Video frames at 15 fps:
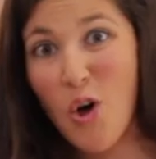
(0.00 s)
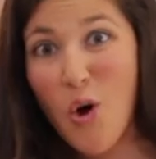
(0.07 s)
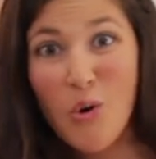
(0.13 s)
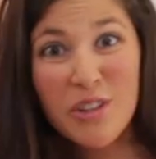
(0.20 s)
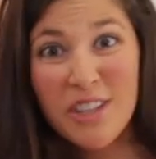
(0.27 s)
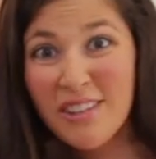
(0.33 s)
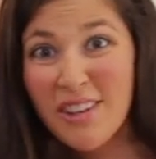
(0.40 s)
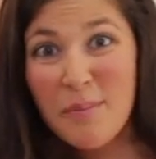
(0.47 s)
The
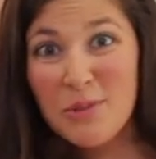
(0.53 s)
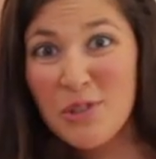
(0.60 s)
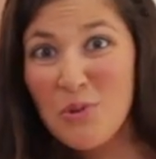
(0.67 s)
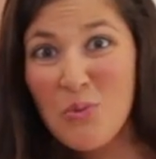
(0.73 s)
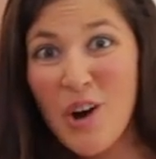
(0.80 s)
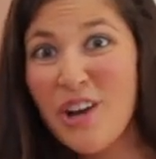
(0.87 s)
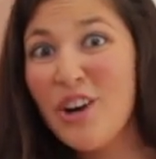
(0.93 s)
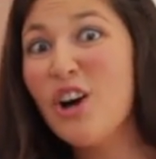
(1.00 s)
only lumps
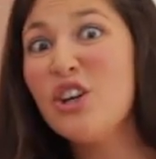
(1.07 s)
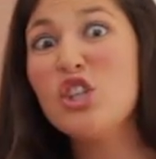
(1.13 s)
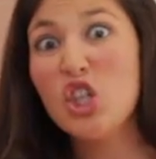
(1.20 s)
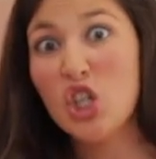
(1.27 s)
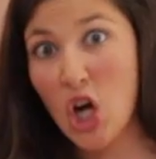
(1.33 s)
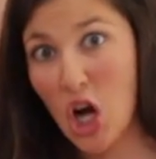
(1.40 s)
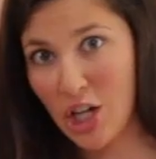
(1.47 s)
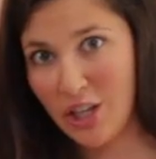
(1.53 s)
you want are
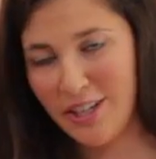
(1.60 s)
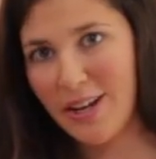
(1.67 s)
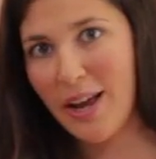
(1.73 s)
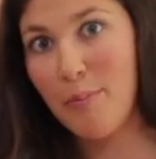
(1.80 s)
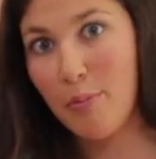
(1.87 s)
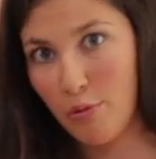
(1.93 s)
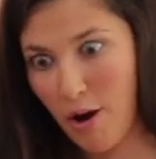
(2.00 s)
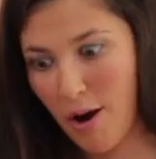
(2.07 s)
chocolate,
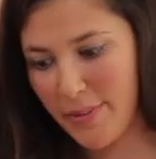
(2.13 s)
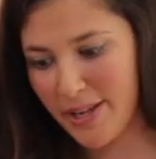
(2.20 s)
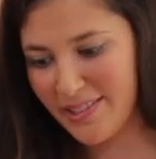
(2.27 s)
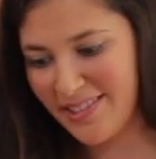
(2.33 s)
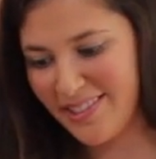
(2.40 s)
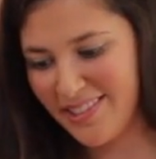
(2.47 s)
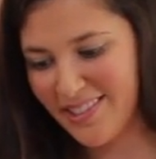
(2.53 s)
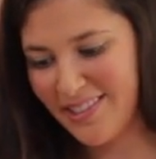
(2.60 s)
I
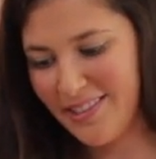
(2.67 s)
promise.